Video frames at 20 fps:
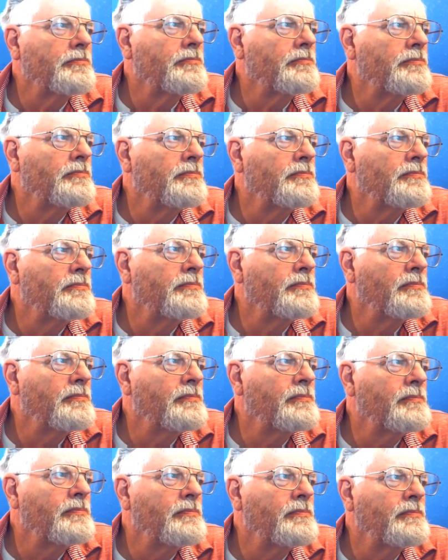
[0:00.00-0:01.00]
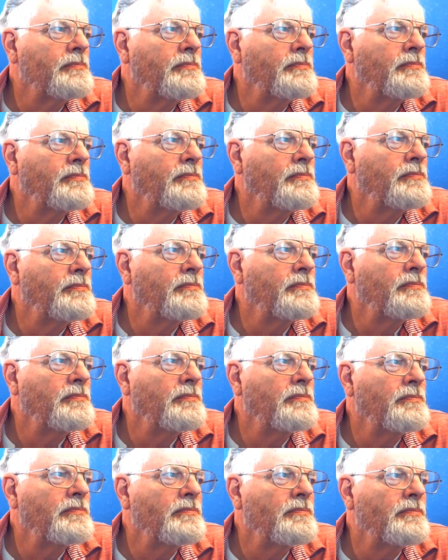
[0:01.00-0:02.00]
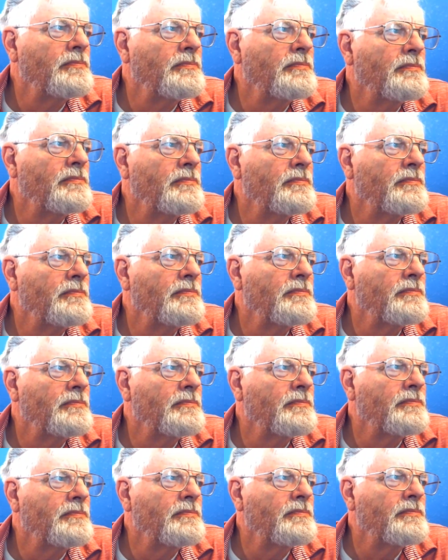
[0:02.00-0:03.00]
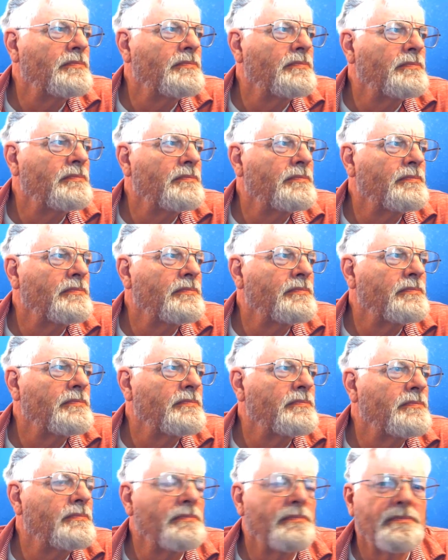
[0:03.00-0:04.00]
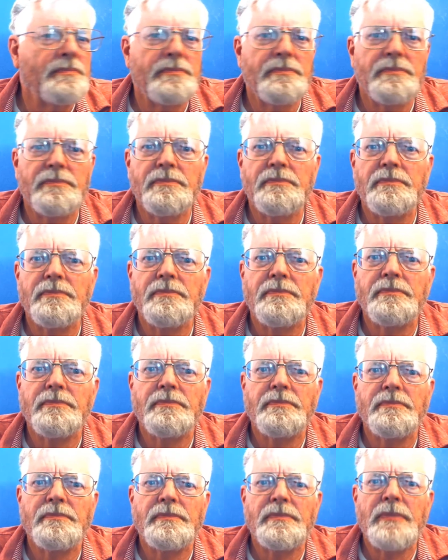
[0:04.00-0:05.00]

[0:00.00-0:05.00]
(no one is talking)